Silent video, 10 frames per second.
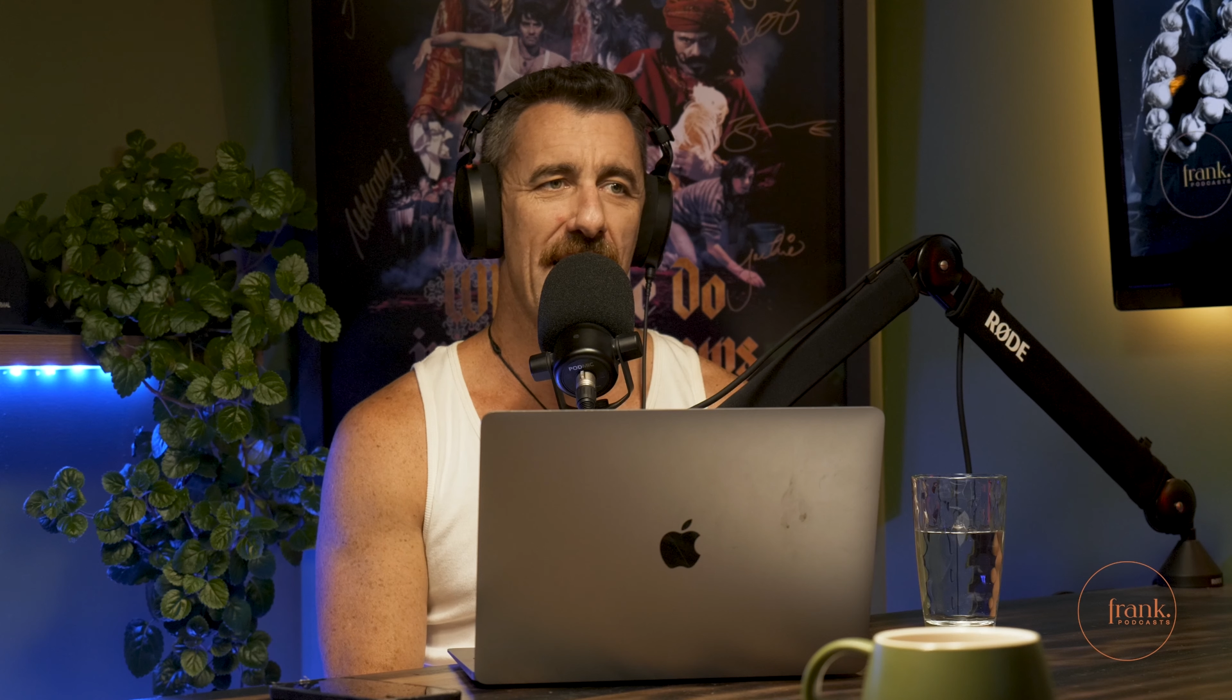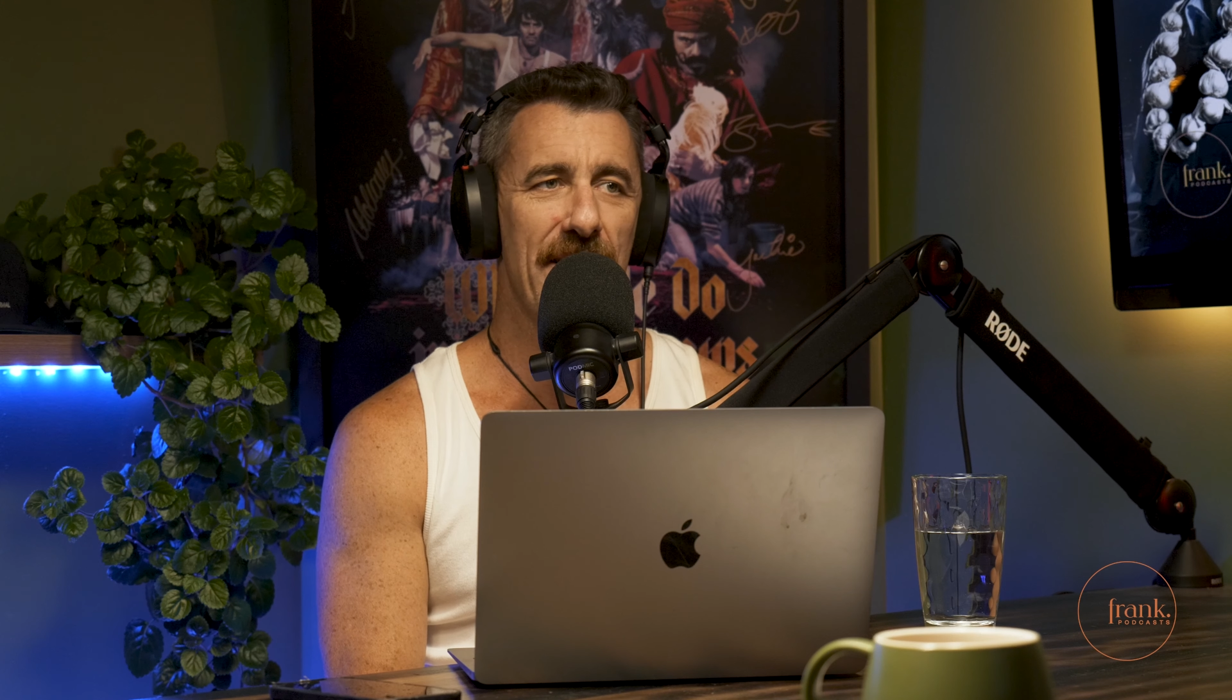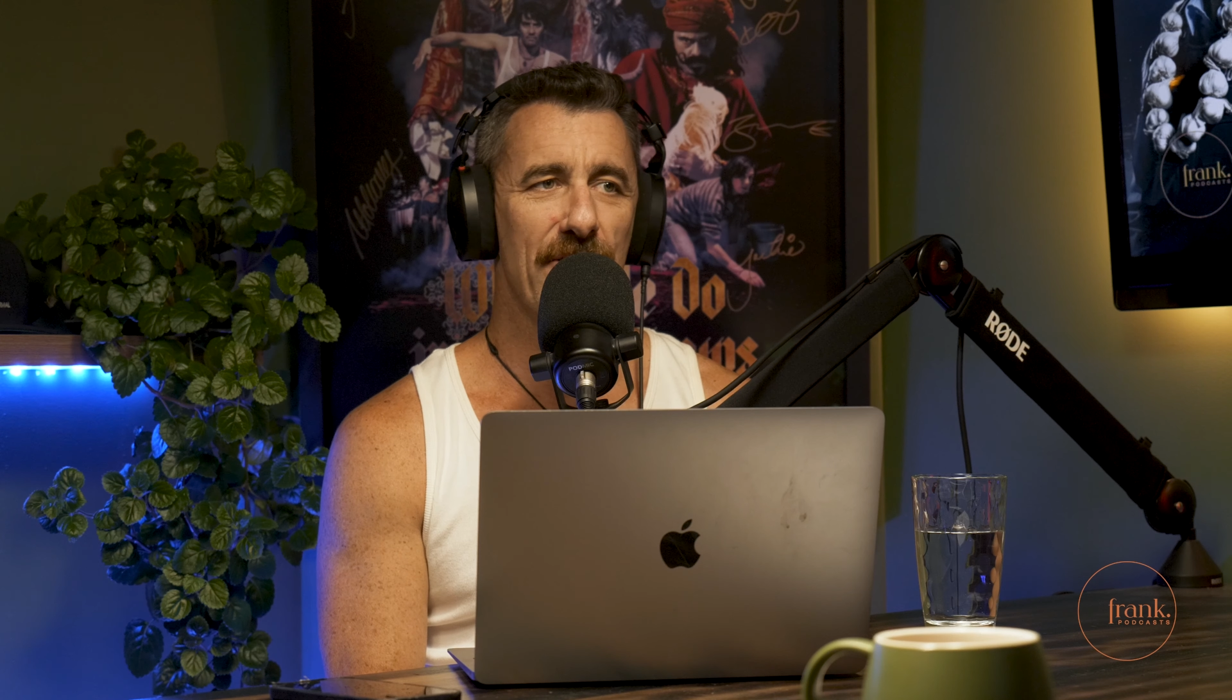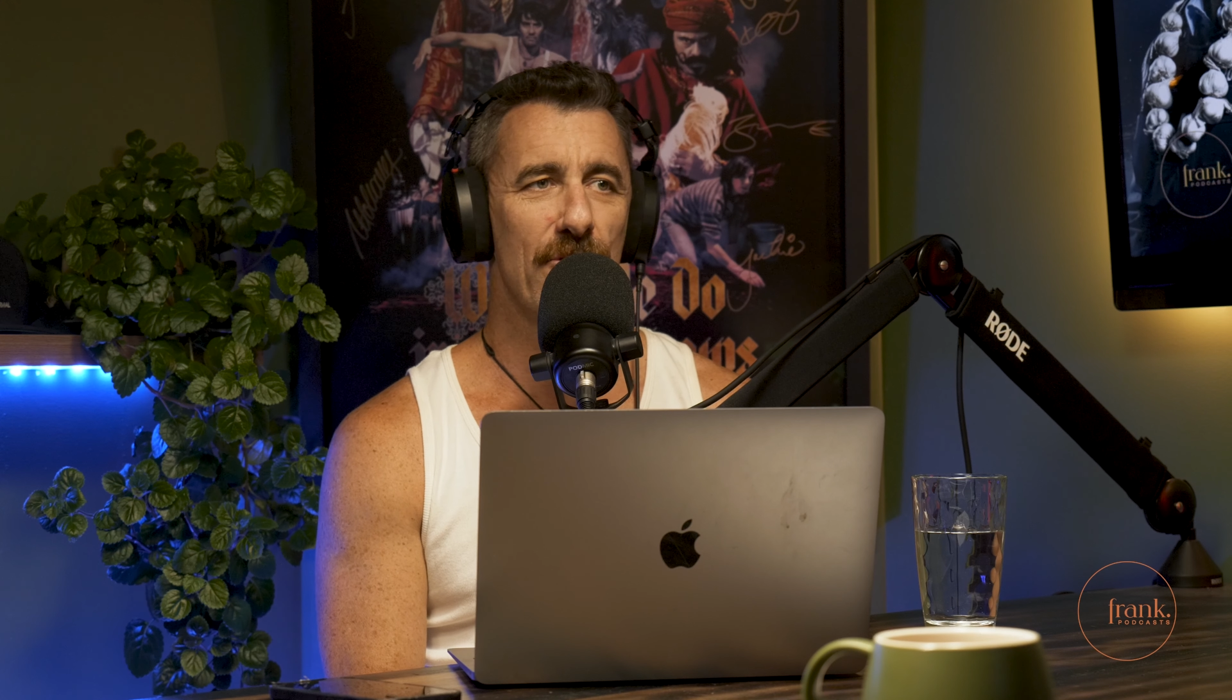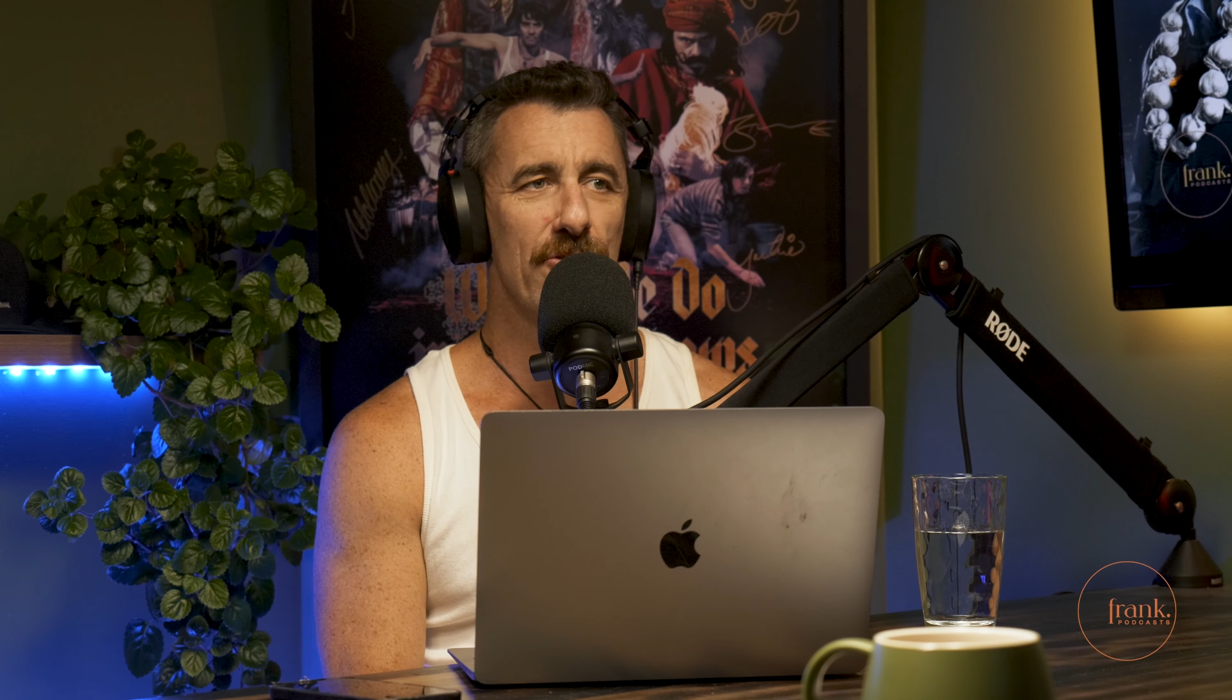out,
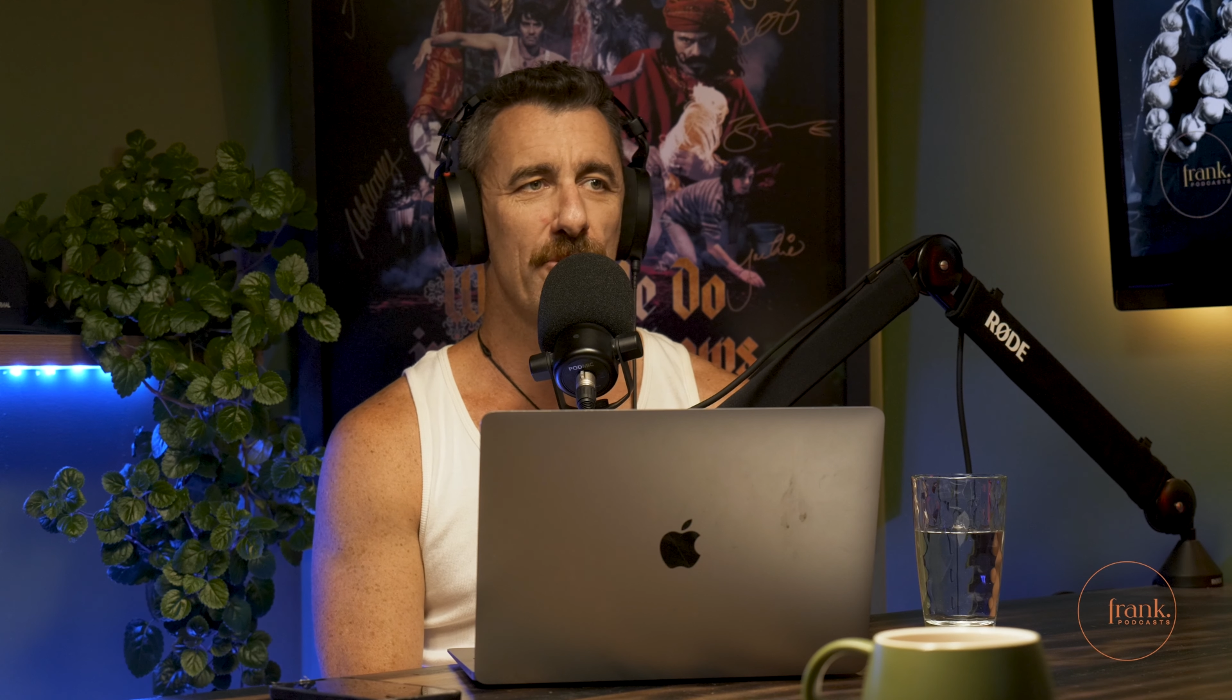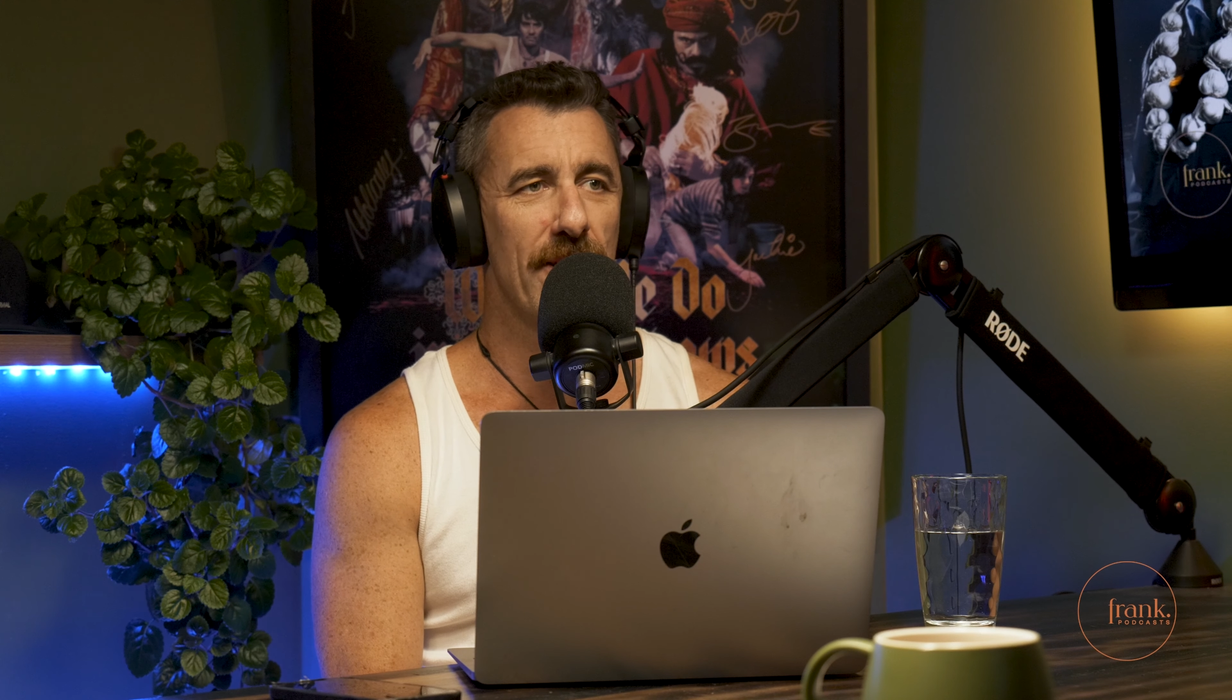and of course you